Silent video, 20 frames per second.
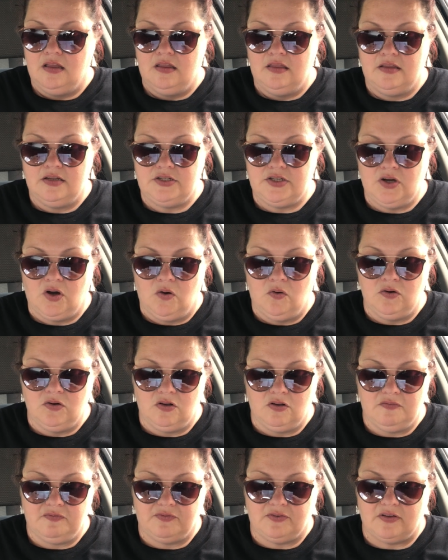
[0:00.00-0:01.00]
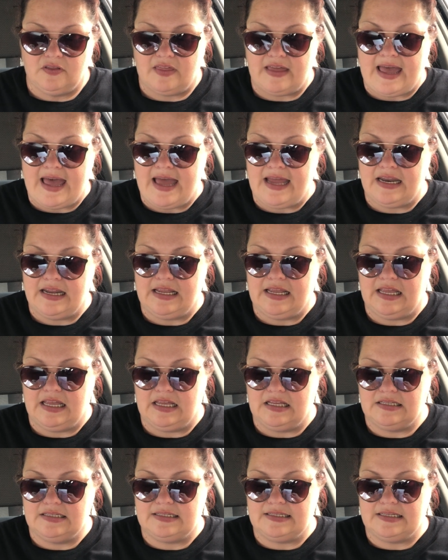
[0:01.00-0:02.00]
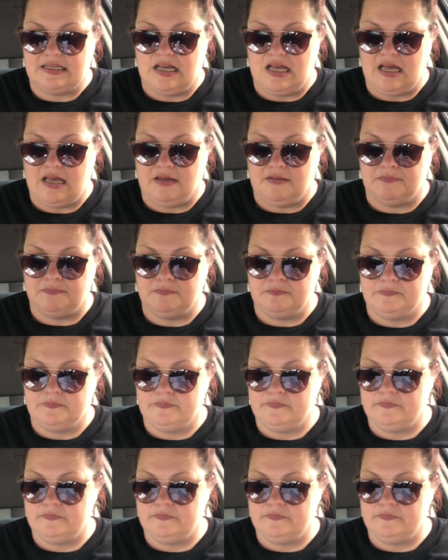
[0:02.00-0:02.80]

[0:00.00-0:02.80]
the total for that is, um,